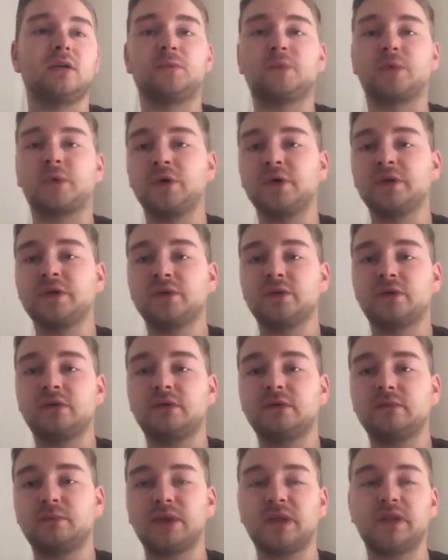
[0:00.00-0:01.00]
pro
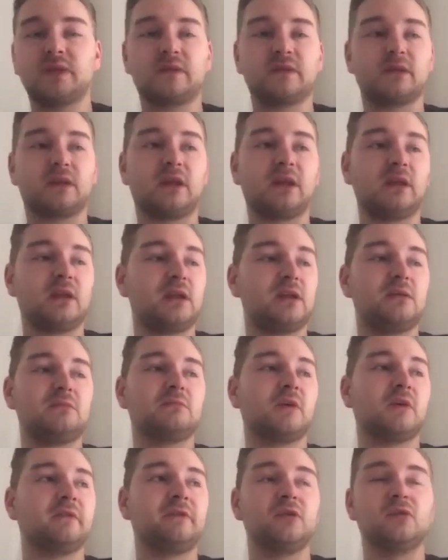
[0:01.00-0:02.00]
tour with
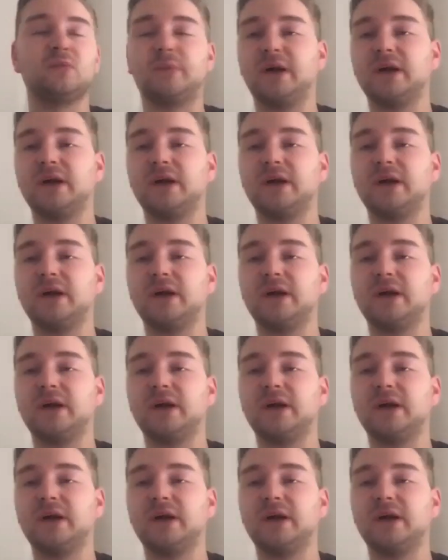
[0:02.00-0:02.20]
getting a few